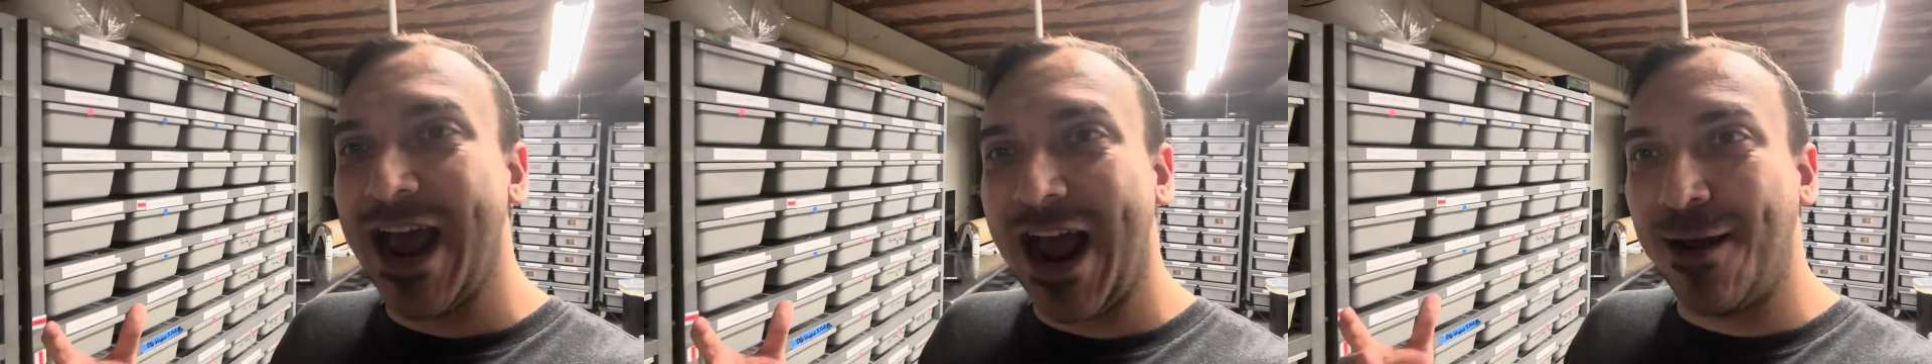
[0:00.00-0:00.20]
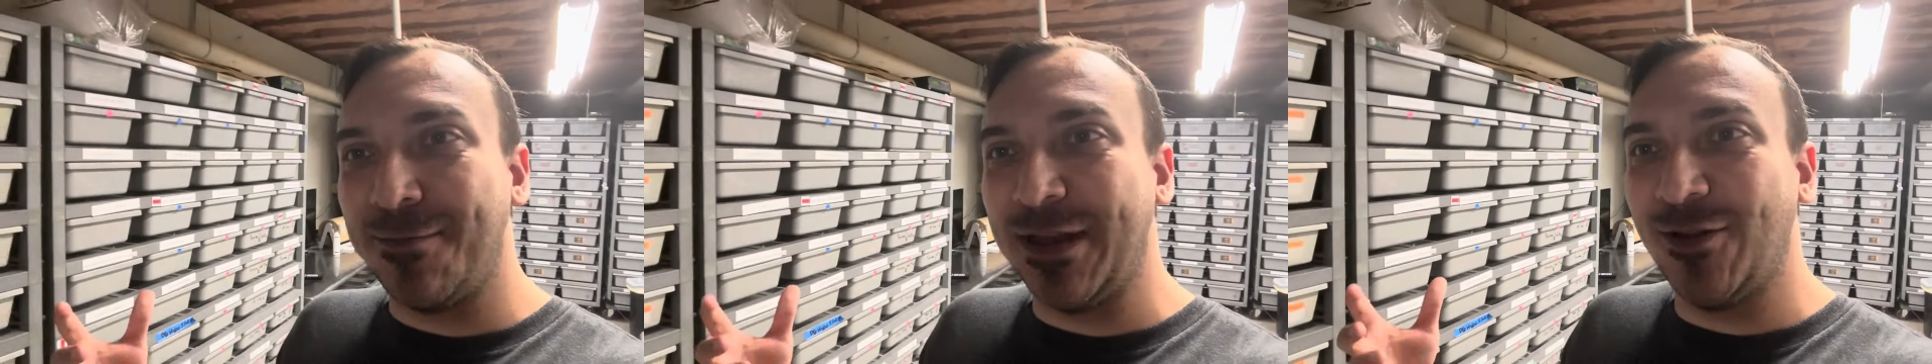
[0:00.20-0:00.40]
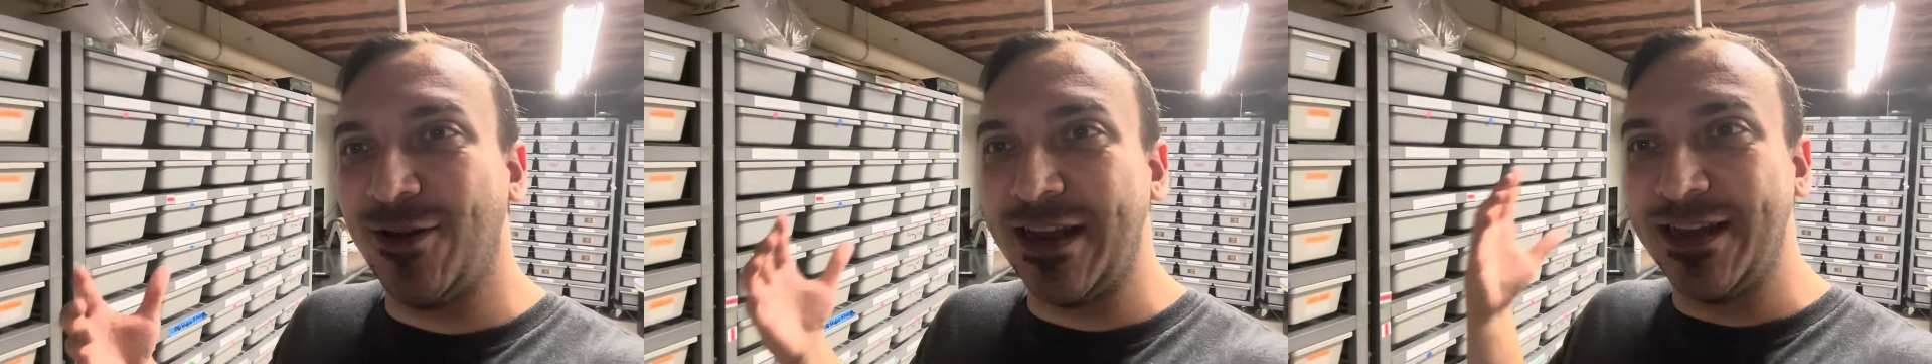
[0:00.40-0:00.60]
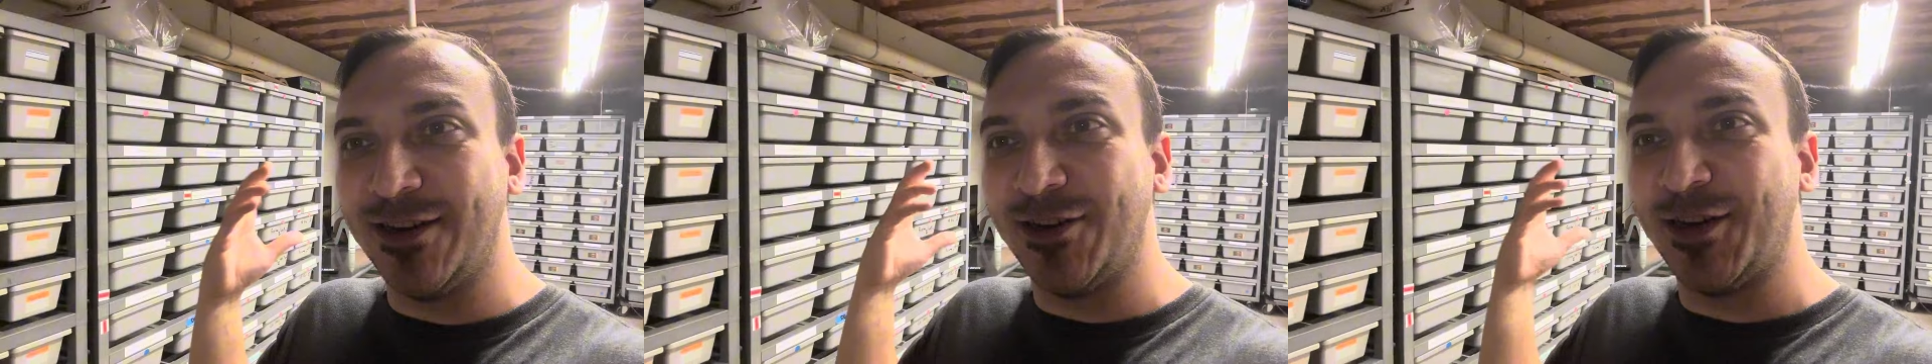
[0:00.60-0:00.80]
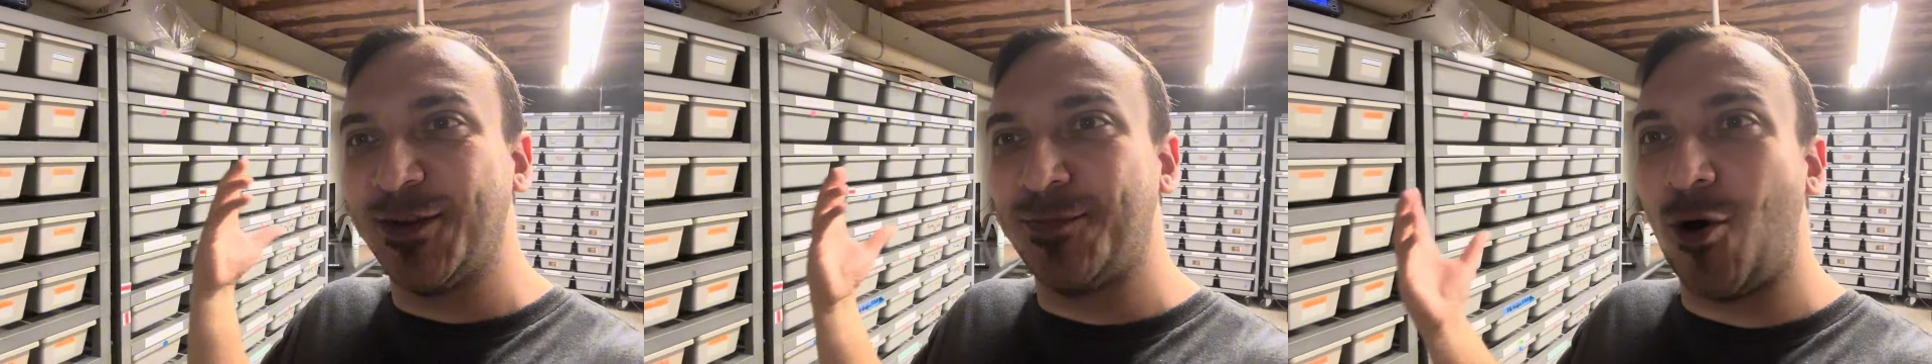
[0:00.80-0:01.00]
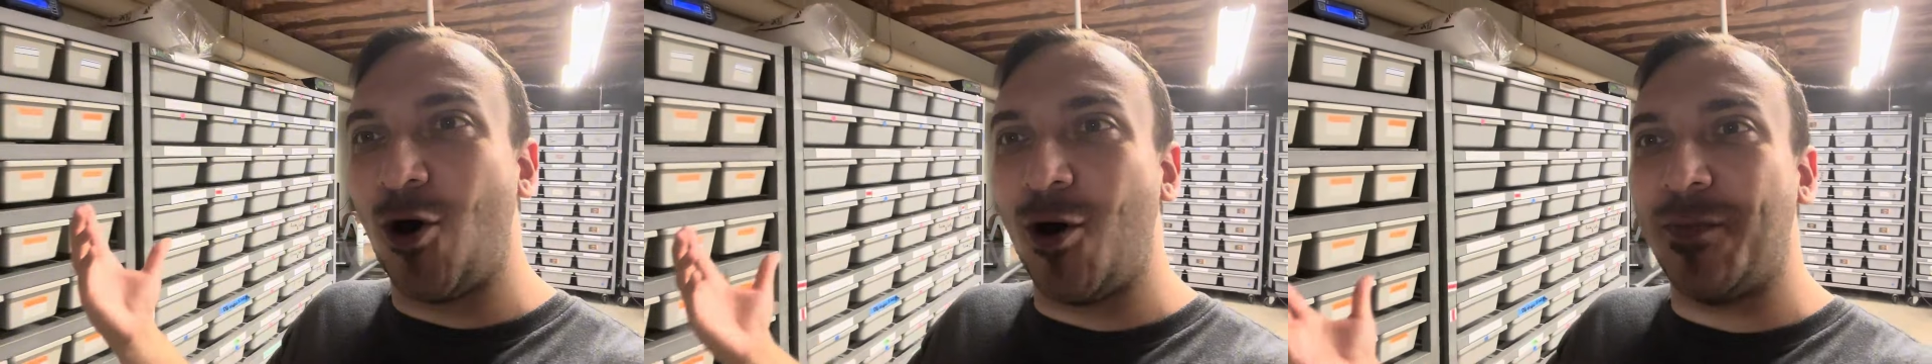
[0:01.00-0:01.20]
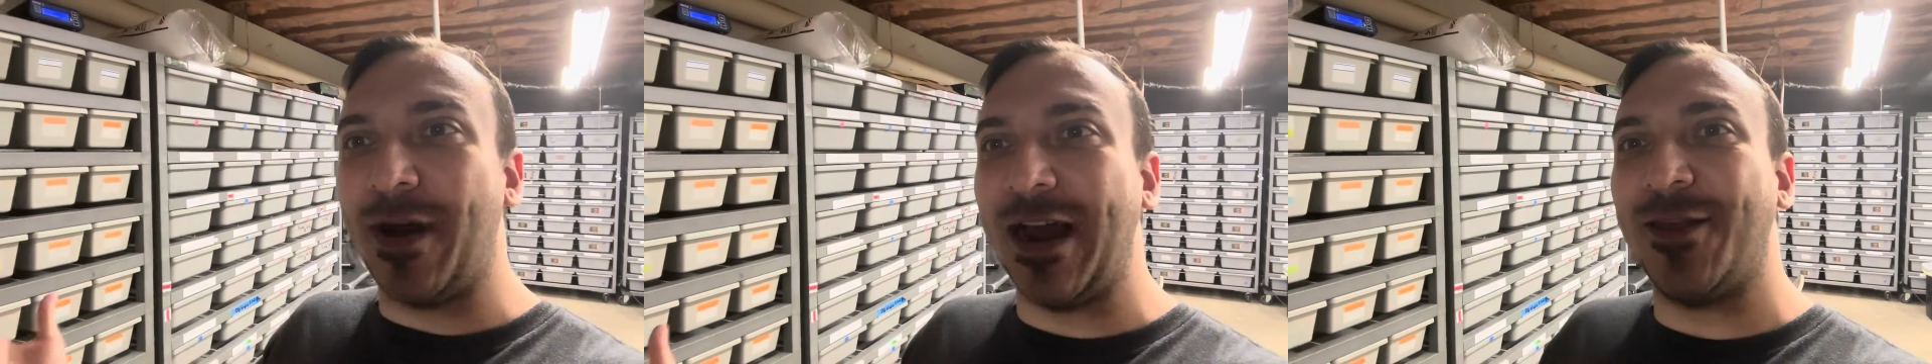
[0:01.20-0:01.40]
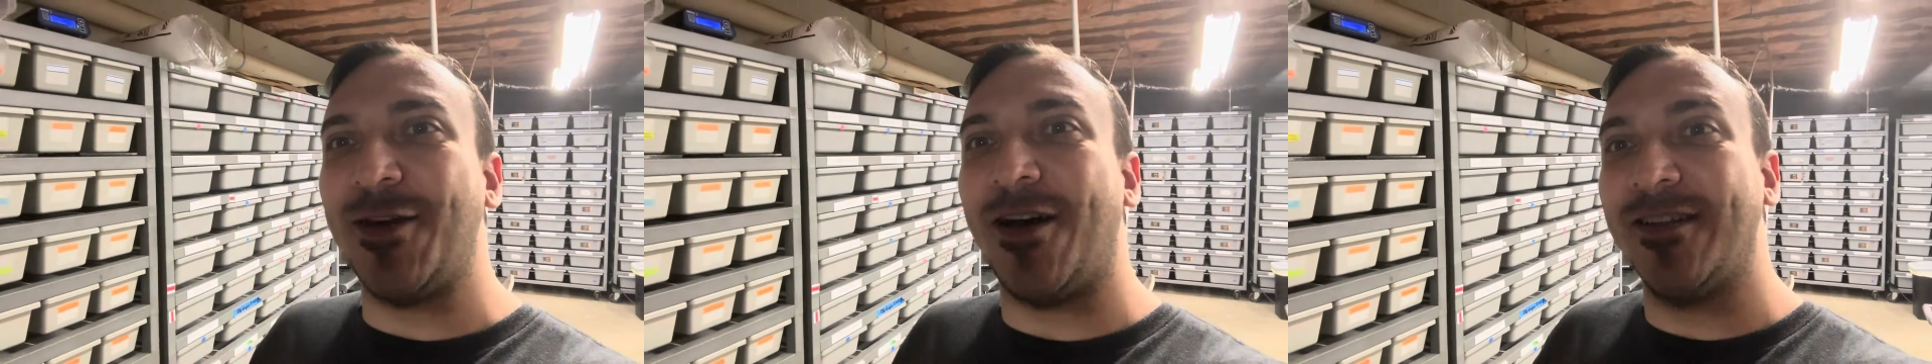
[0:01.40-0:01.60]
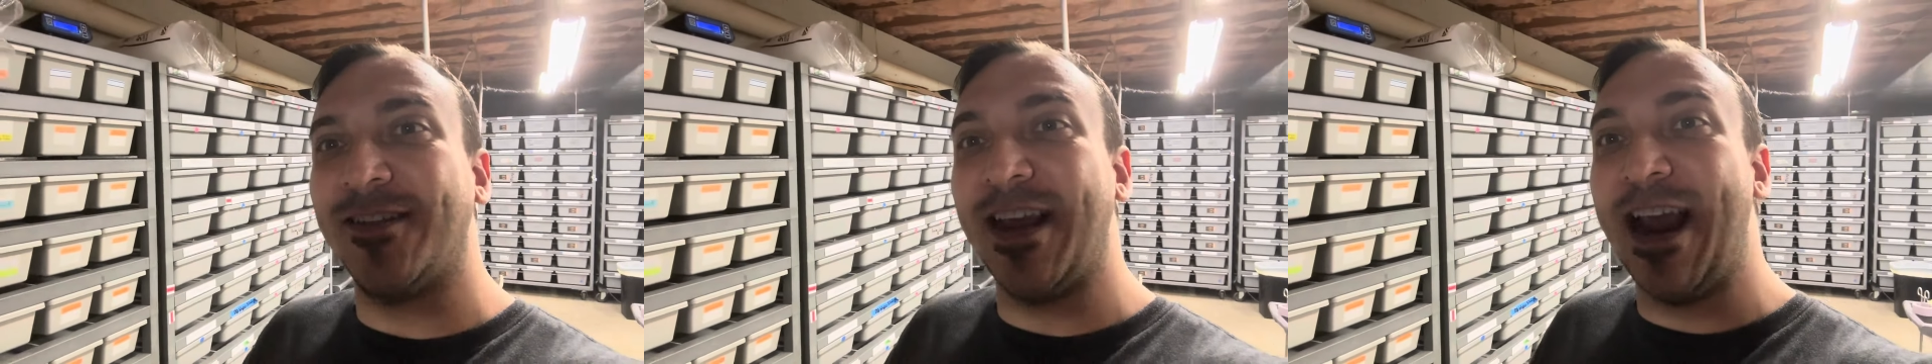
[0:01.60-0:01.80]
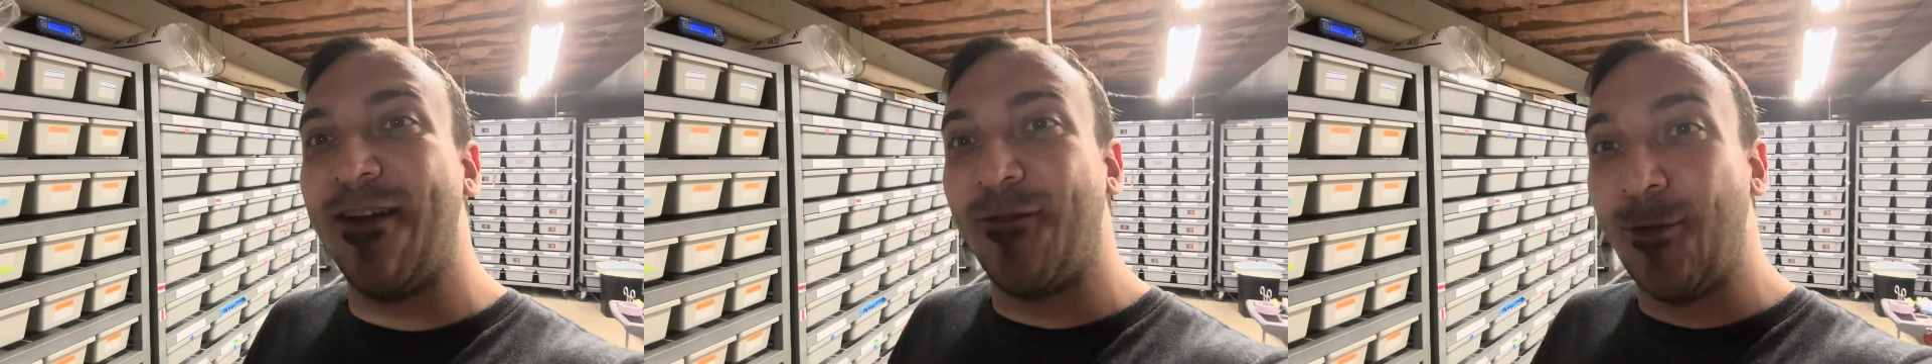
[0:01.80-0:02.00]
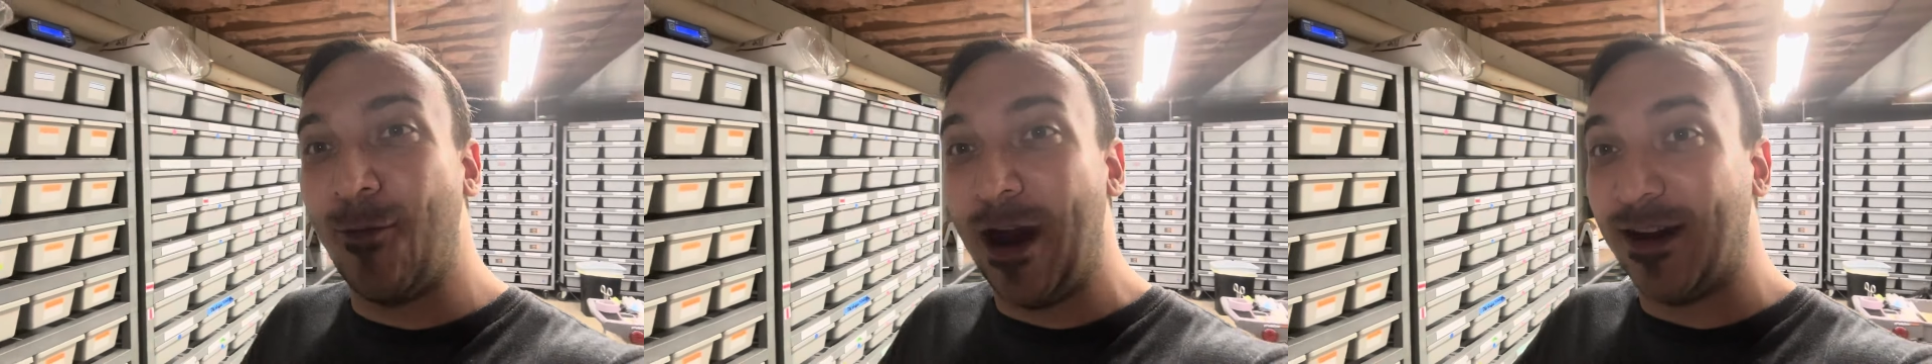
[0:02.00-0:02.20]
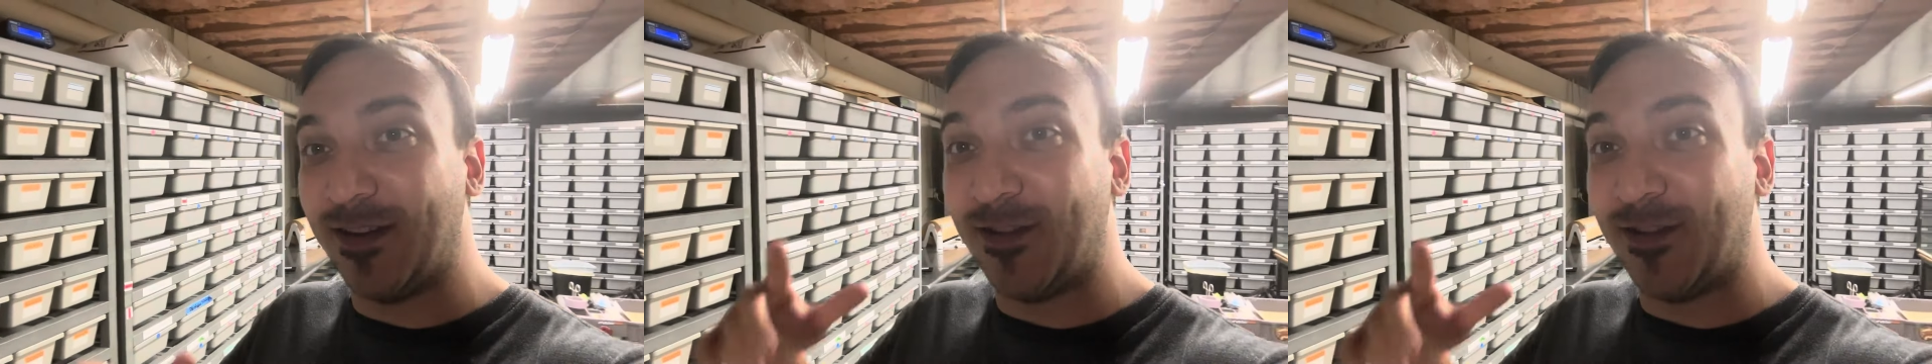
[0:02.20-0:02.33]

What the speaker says: I mean, look at, there's just ball pythons everywhere.